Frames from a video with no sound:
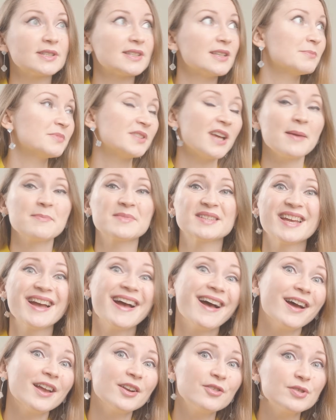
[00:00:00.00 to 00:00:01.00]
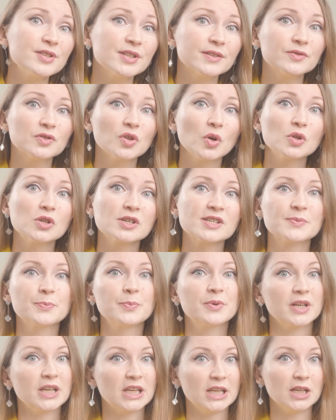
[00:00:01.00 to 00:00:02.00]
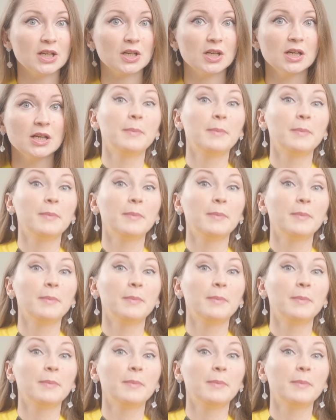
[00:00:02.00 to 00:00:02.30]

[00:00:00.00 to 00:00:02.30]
sometimes hundreds of dollars per year,